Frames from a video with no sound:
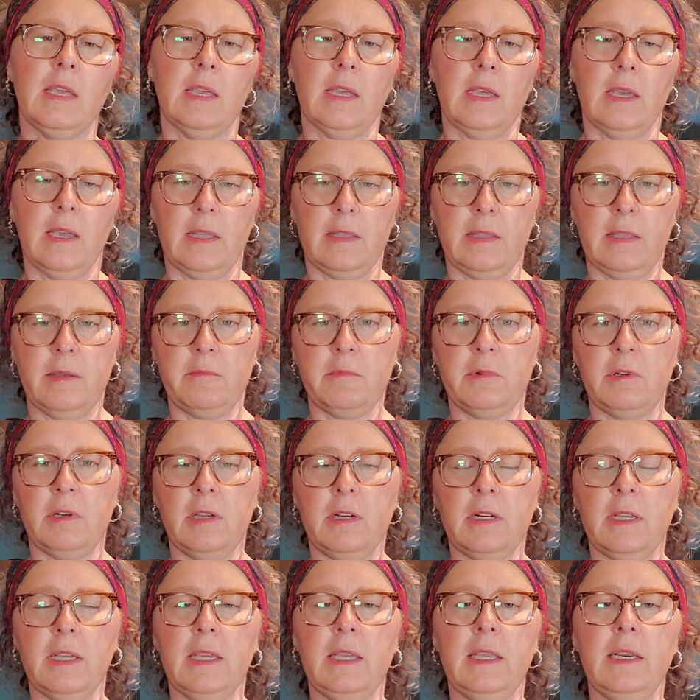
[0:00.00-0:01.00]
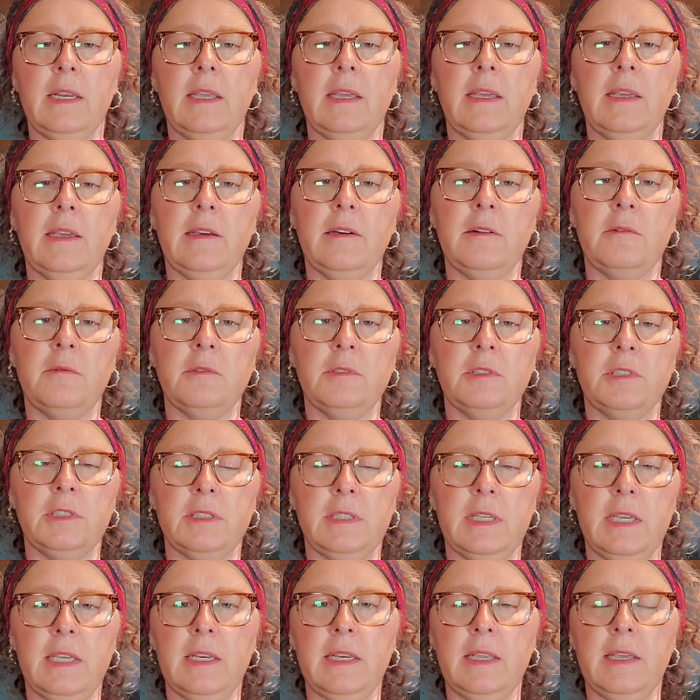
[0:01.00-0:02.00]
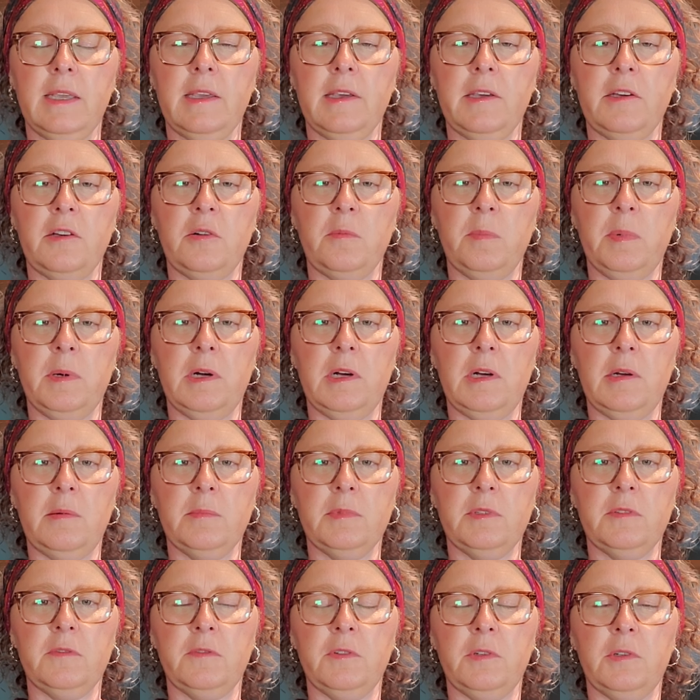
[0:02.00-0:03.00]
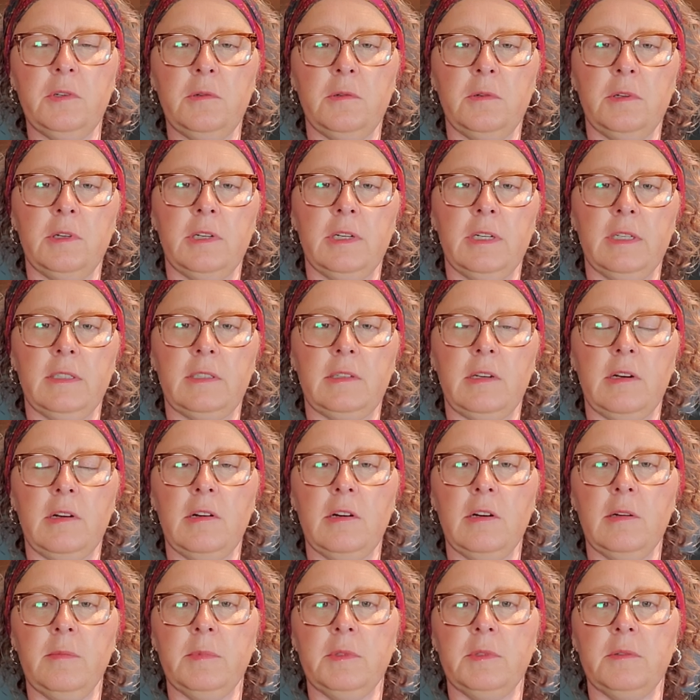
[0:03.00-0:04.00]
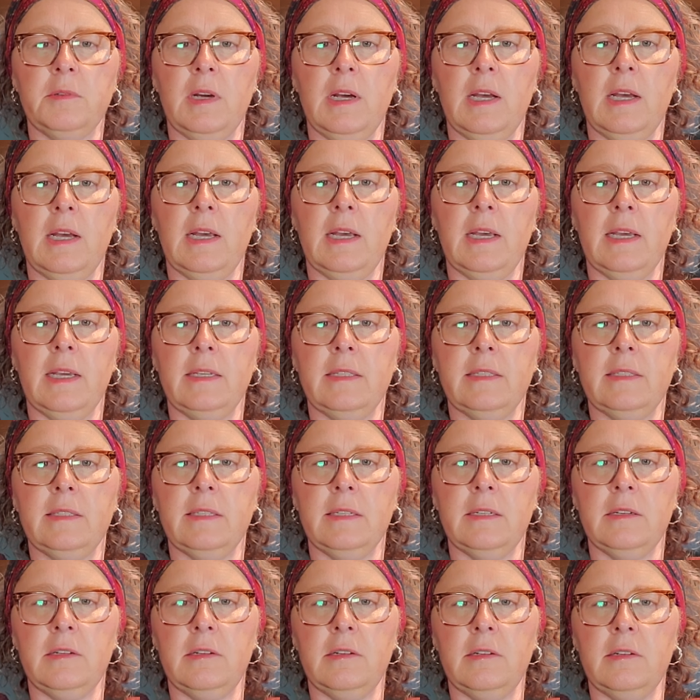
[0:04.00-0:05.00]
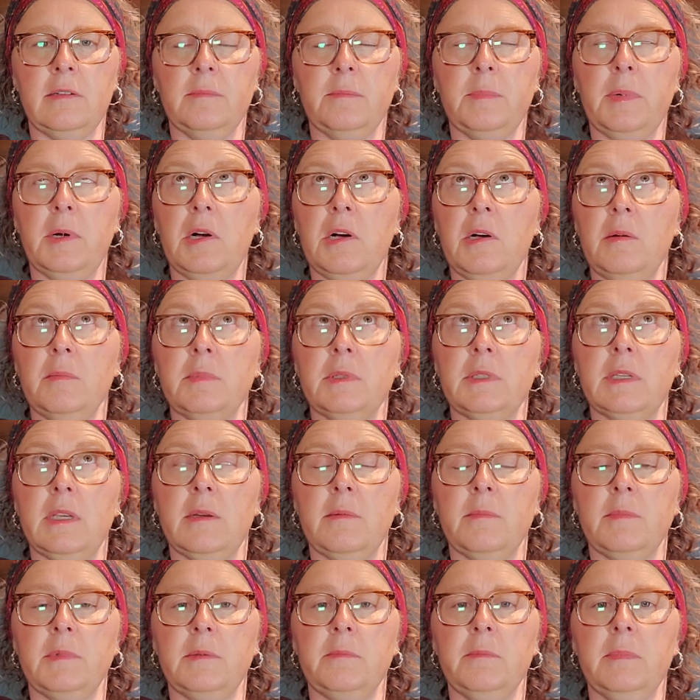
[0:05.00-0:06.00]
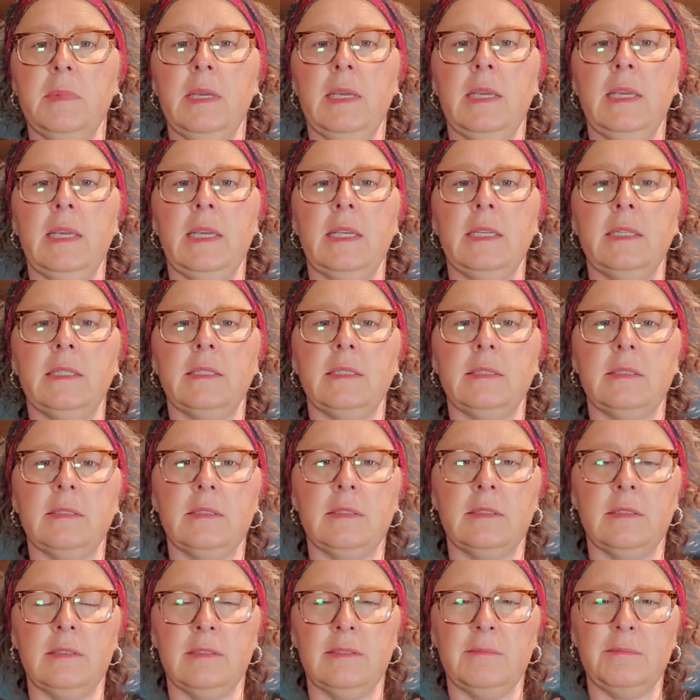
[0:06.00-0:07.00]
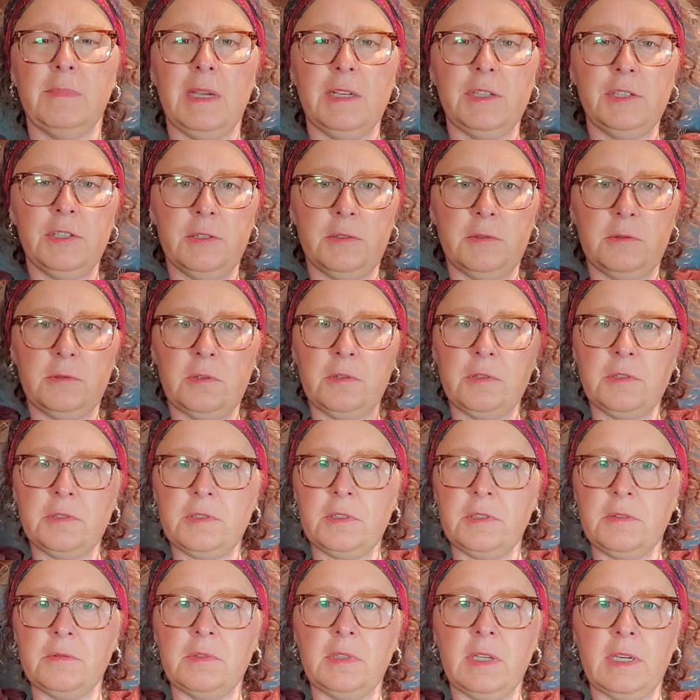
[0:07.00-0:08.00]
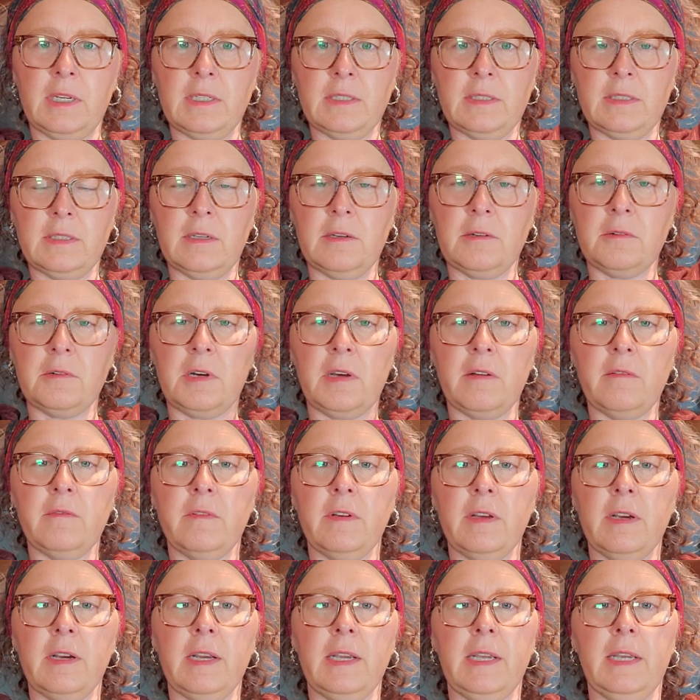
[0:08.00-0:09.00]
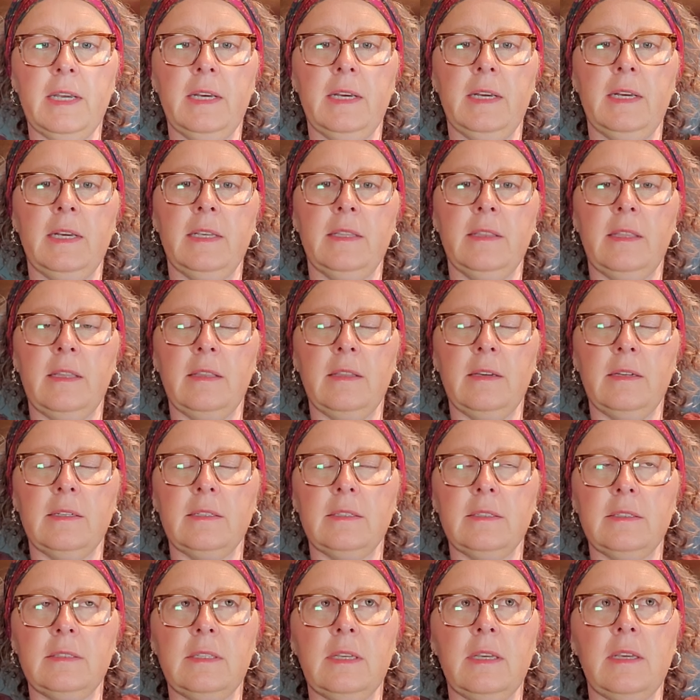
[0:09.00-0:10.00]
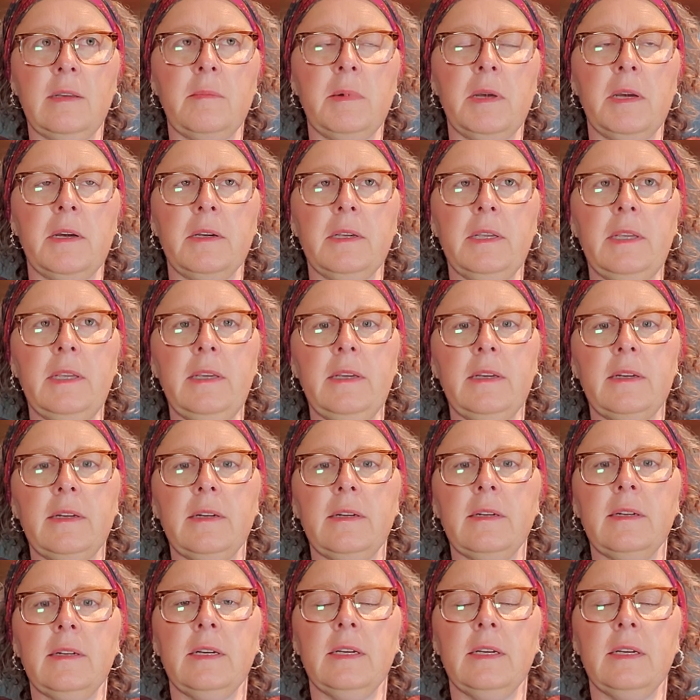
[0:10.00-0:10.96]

And then on an inhale, we'll just inhale, palms forward as our arms rise, then palms come to meet. My shoulders don't like to go up very high. They like to stay about here.